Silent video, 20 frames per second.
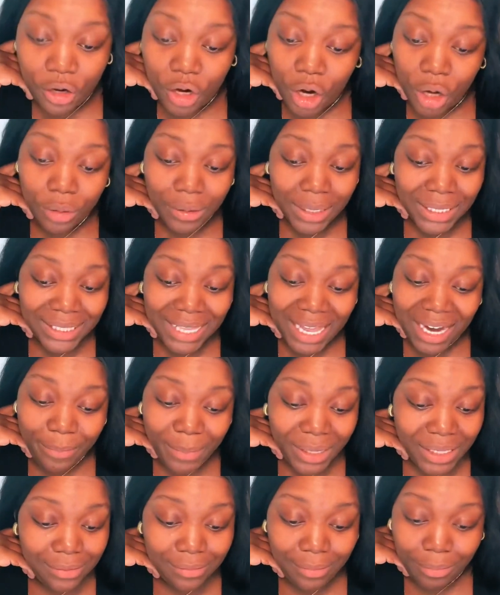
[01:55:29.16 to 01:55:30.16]
No, it's letting
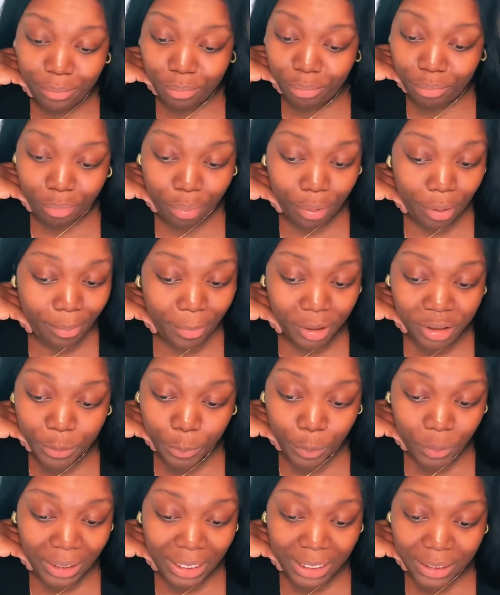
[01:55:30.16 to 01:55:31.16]
me put
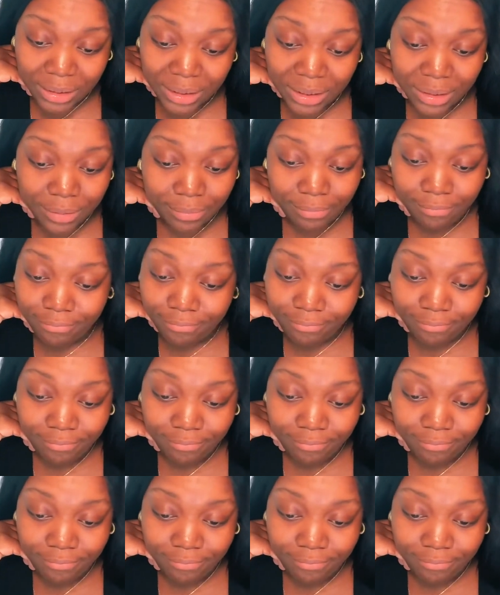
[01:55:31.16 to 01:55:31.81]
multiple things.